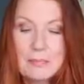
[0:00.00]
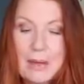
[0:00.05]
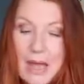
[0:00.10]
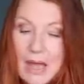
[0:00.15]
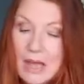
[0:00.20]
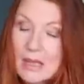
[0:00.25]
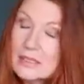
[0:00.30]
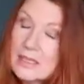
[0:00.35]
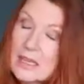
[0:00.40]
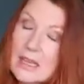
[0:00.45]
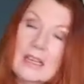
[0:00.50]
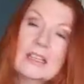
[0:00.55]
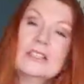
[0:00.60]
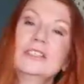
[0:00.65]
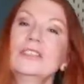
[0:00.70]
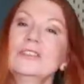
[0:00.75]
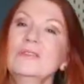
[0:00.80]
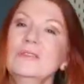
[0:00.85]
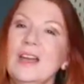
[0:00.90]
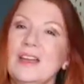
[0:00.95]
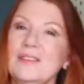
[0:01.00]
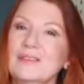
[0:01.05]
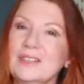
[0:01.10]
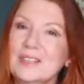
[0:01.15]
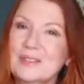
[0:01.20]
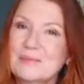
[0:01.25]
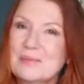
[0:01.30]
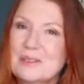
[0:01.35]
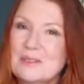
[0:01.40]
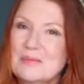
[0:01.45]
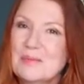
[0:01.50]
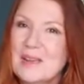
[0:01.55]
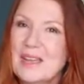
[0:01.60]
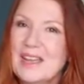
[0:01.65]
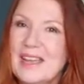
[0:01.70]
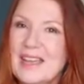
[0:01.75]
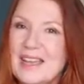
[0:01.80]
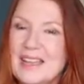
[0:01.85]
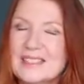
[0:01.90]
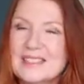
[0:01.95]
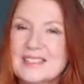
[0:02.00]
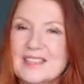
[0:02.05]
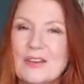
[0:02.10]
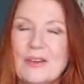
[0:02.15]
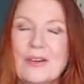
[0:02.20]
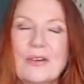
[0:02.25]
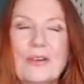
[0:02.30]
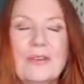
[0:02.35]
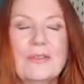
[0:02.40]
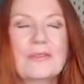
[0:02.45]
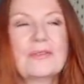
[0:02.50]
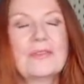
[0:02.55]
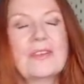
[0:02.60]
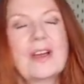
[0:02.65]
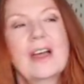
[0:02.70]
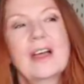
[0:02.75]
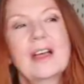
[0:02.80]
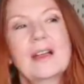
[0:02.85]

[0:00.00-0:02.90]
but I do have a couple of pairs of